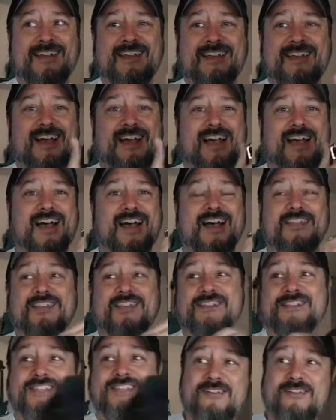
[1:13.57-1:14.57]
The
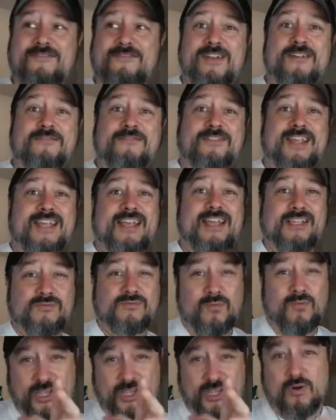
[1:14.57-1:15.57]
Z50 is
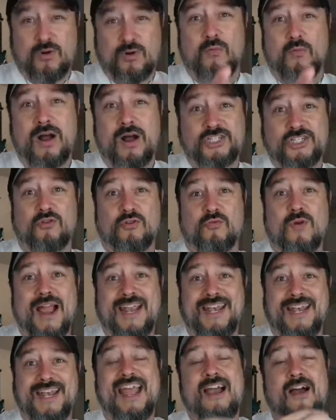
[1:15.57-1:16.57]
what you are watching right
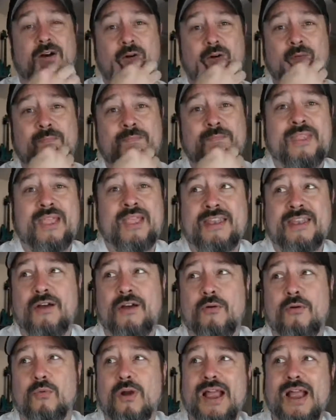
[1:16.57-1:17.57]
now. Now,
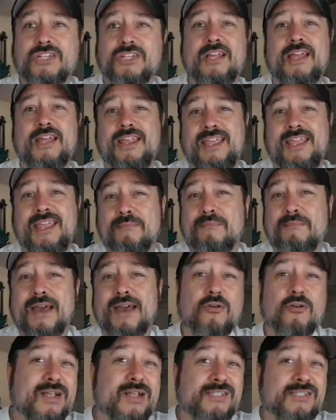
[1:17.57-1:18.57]
we're actually going to get better
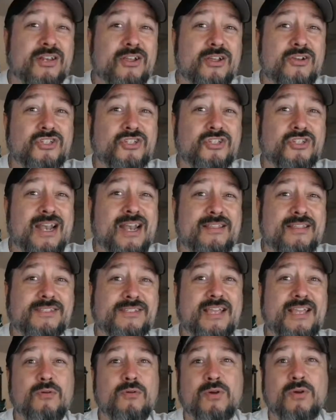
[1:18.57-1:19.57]
resolution out of this
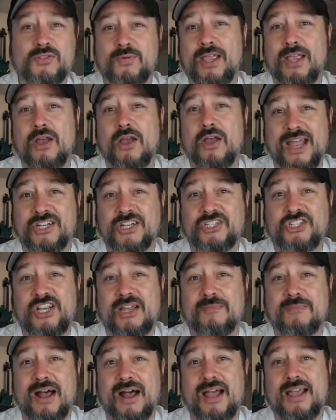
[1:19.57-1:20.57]
thing once we go
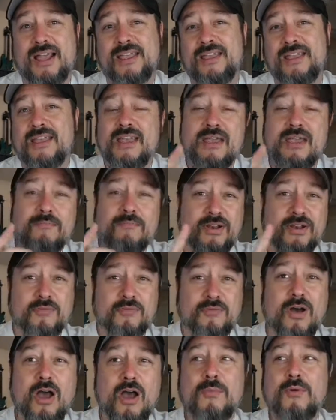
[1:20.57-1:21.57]
HDMI, but at the
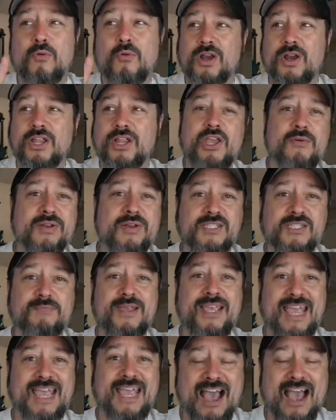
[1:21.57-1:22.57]
moment we're
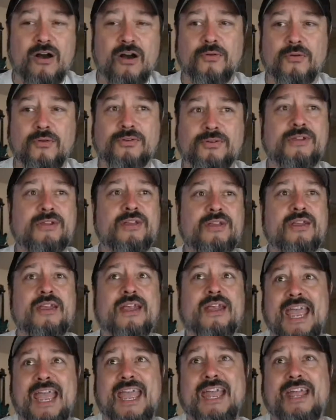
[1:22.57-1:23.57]
USB out
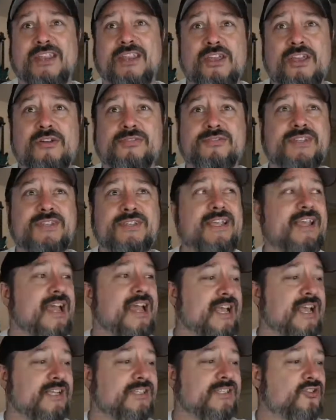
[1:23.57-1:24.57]
and using
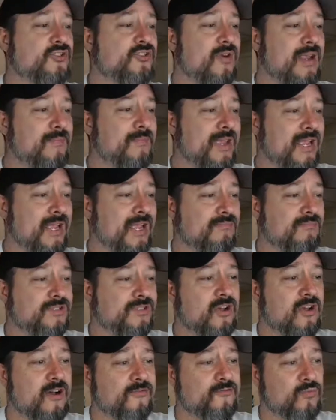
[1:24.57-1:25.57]
a streaming
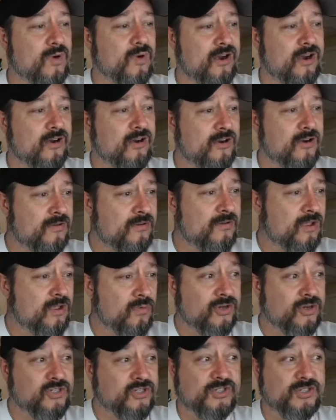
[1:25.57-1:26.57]
software,
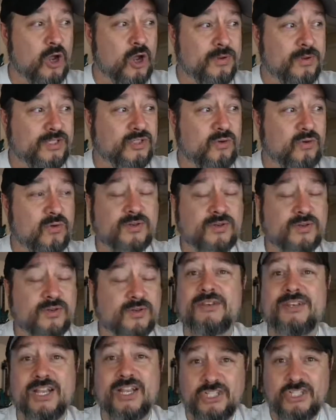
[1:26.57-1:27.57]
which is open source,
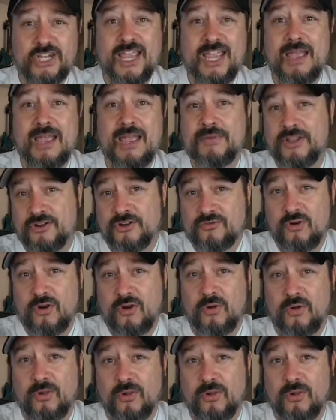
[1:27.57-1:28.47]
called Digicam Control.